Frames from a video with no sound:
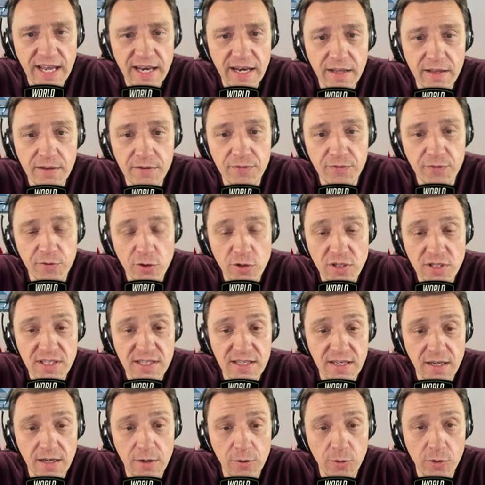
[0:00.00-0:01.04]
getting the
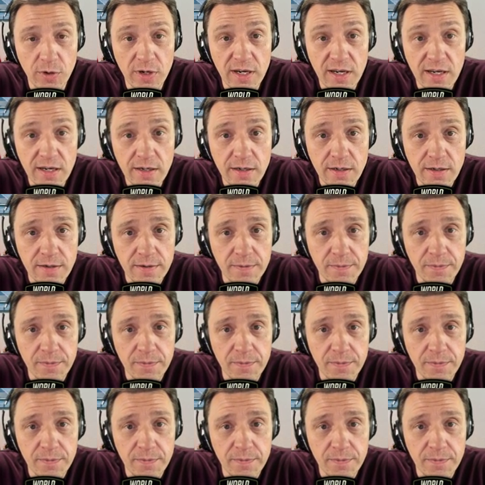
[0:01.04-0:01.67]
first tower here.